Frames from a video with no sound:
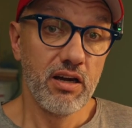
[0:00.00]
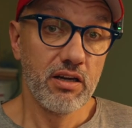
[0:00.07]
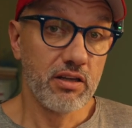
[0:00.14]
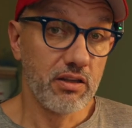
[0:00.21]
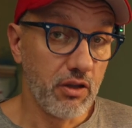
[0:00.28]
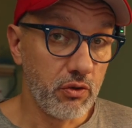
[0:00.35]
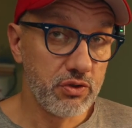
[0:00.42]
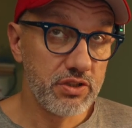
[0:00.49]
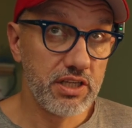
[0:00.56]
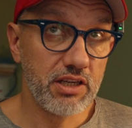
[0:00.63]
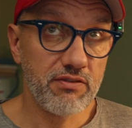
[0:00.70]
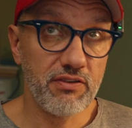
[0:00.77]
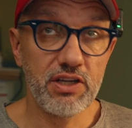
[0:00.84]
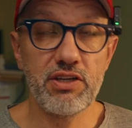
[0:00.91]
closing
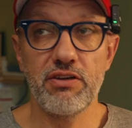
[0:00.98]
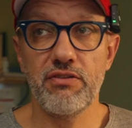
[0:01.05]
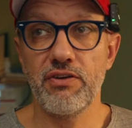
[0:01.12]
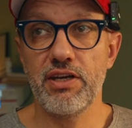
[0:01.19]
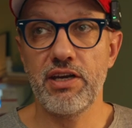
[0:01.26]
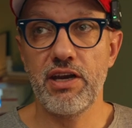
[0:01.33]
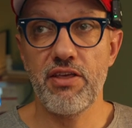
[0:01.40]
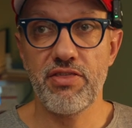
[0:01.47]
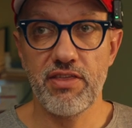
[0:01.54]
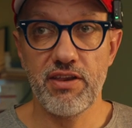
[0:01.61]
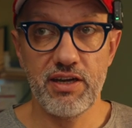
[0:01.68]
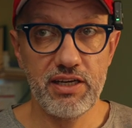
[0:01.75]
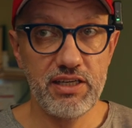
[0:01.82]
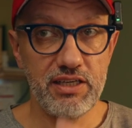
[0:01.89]

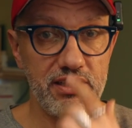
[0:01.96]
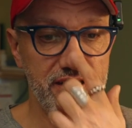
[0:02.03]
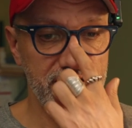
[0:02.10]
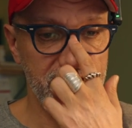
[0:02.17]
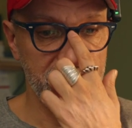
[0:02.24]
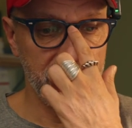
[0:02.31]
2023,